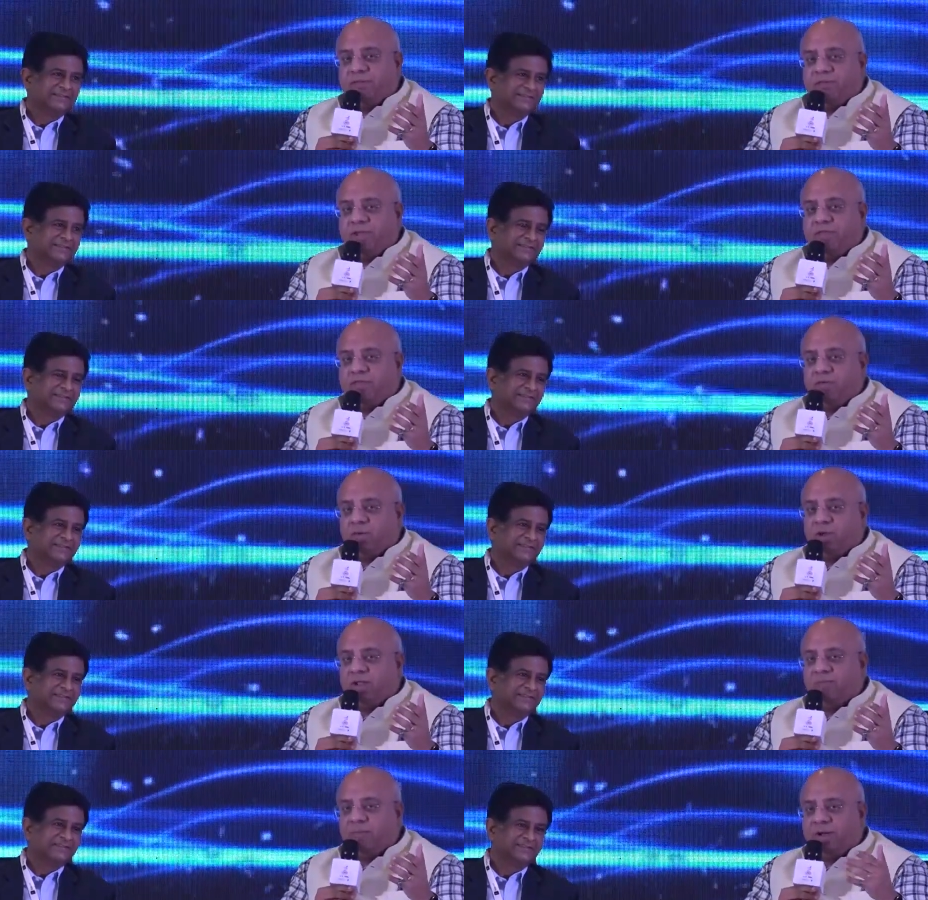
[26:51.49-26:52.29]
Speaker 1: Ved
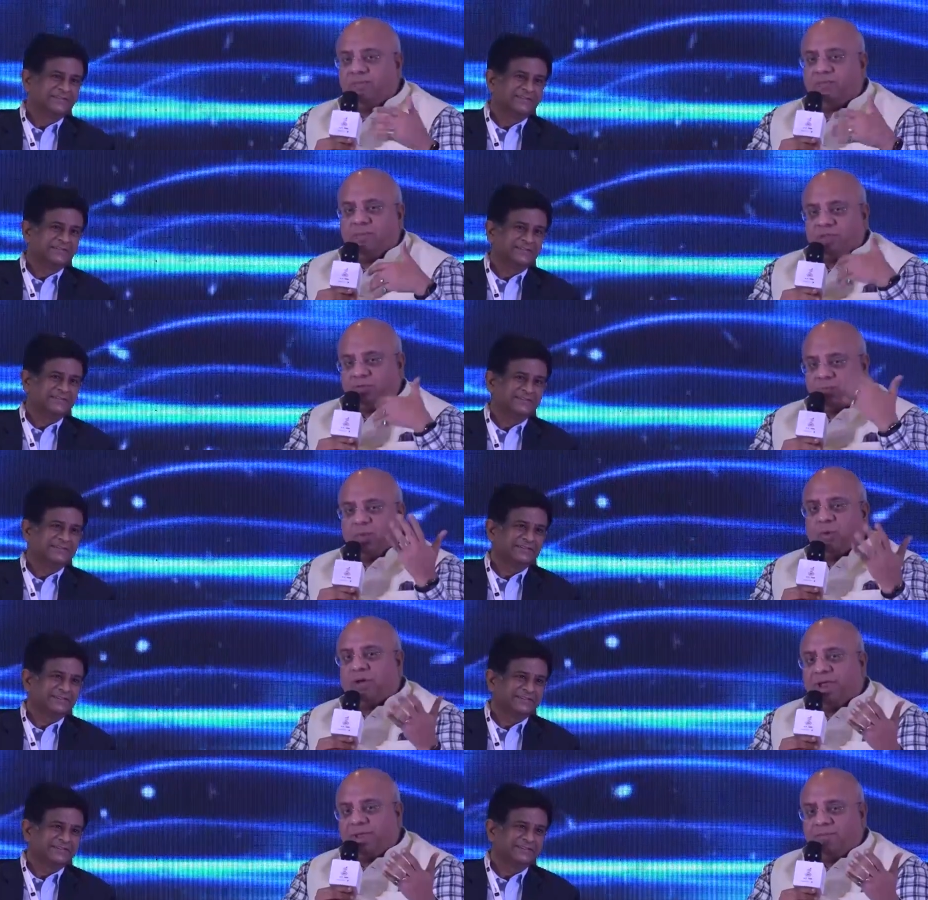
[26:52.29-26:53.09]
Shukla spends much more
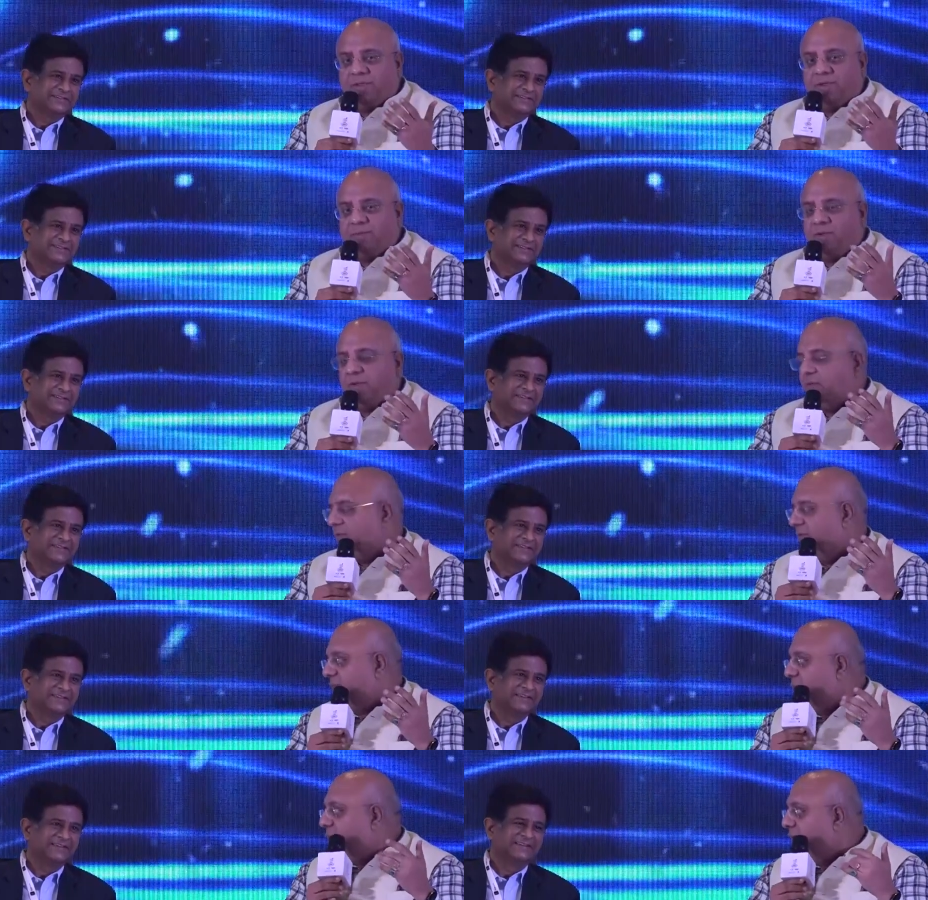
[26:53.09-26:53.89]
time than me on the
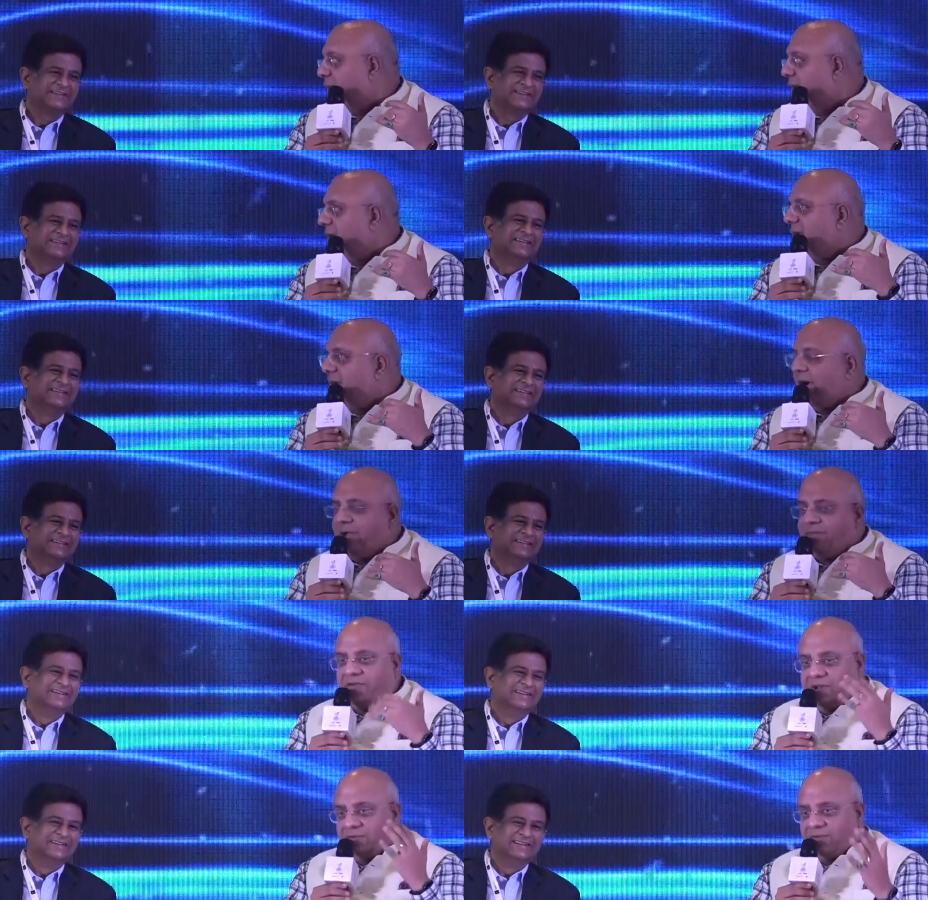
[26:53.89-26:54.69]
phone, I
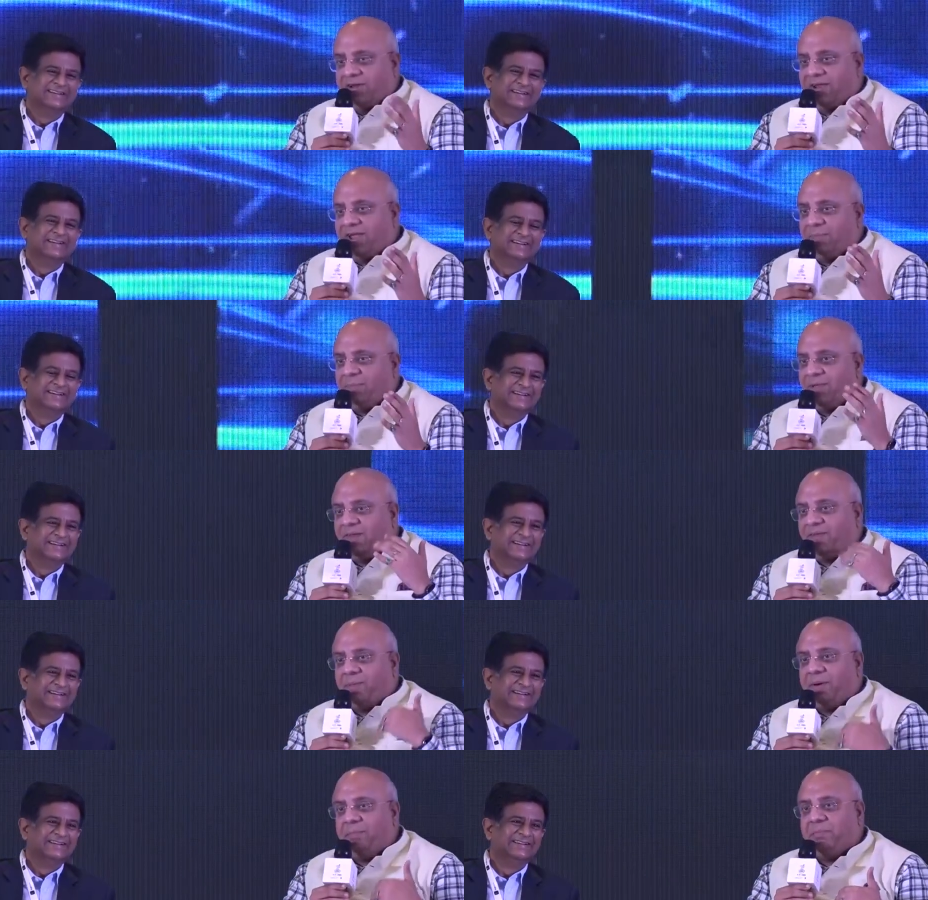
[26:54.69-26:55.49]
feel very happy. I
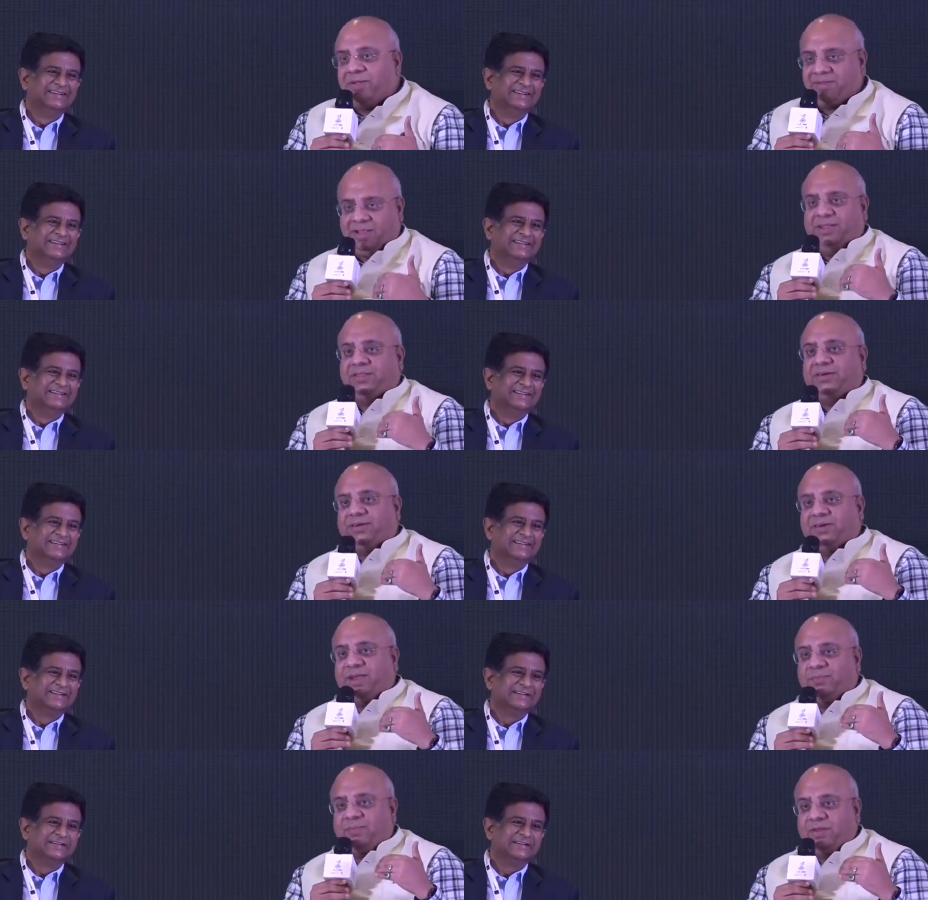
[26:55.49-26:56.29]
spend much lesser
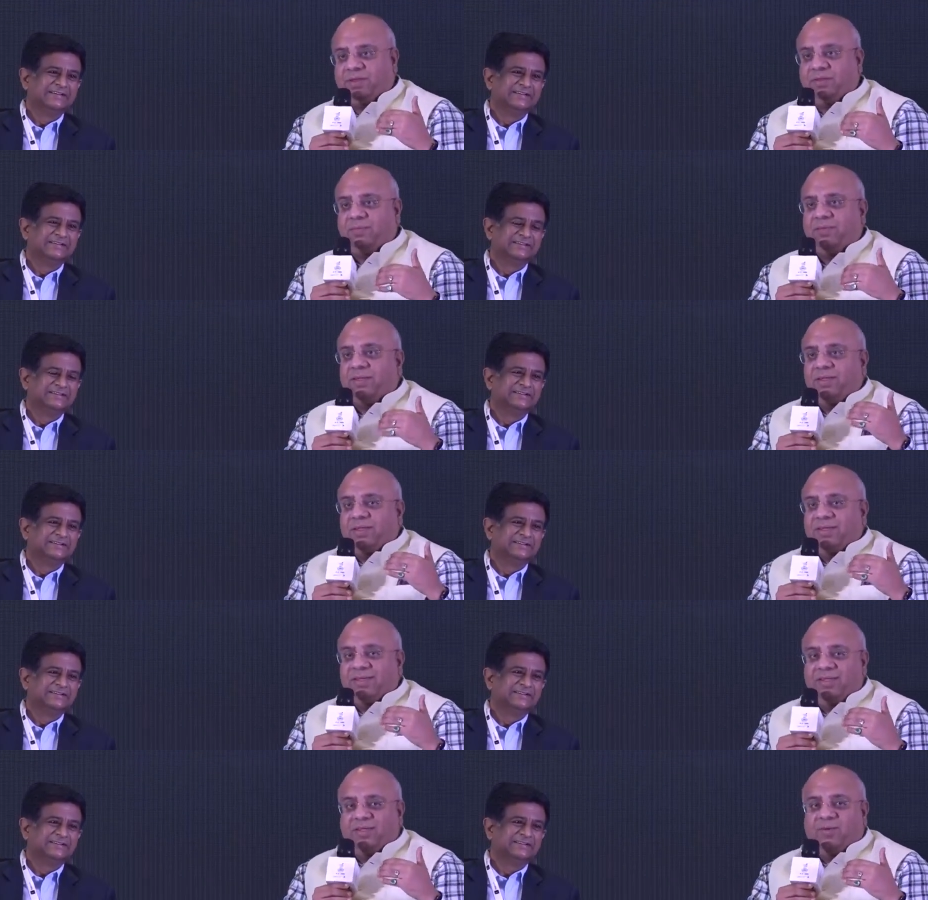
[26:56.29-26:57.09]
time than him,
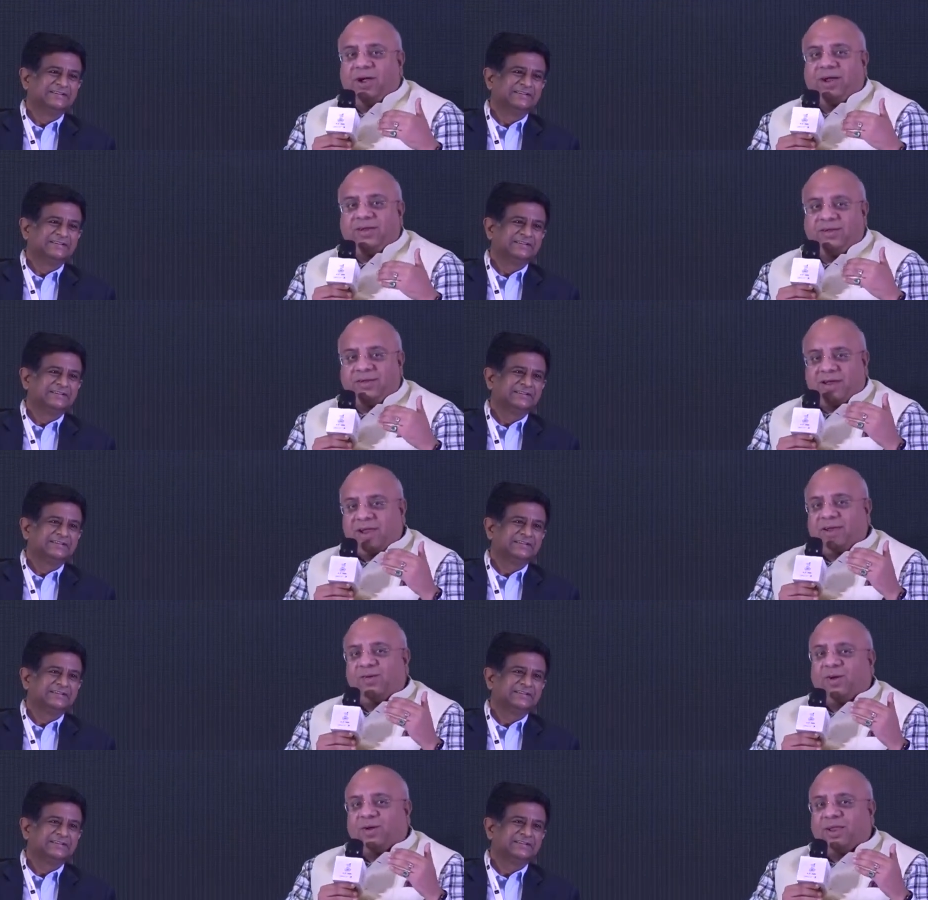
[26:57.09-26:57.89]
though I try
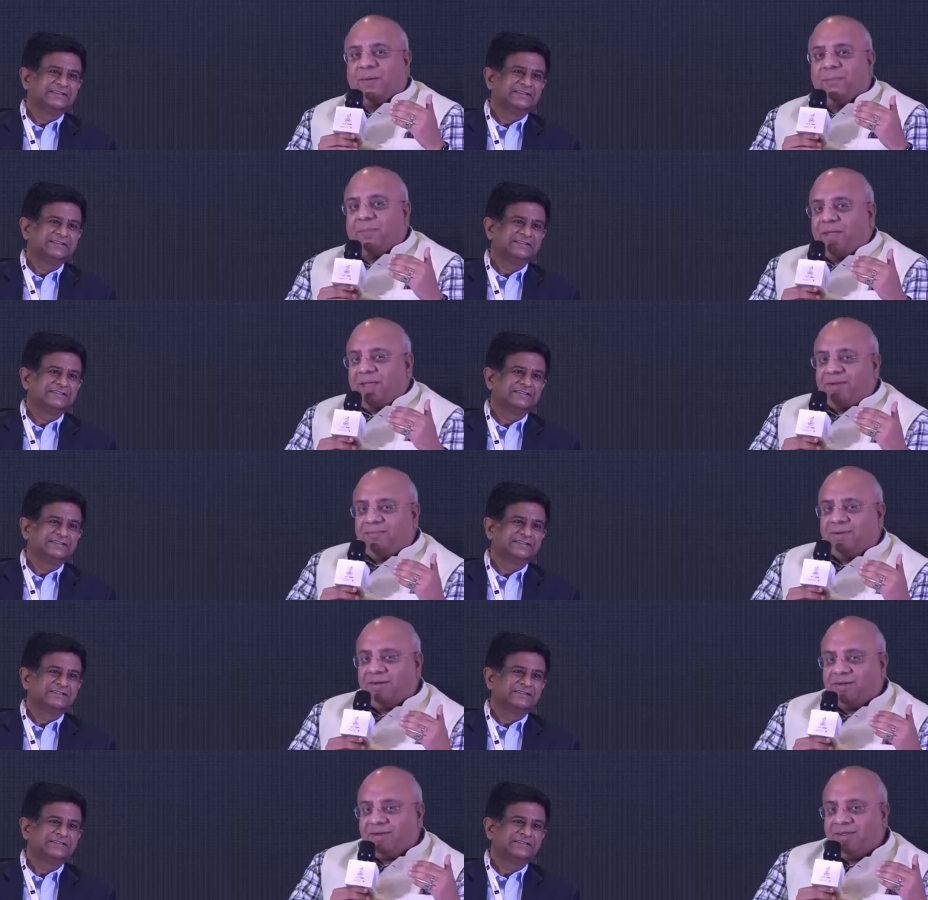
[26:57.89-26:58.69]
not compare. But,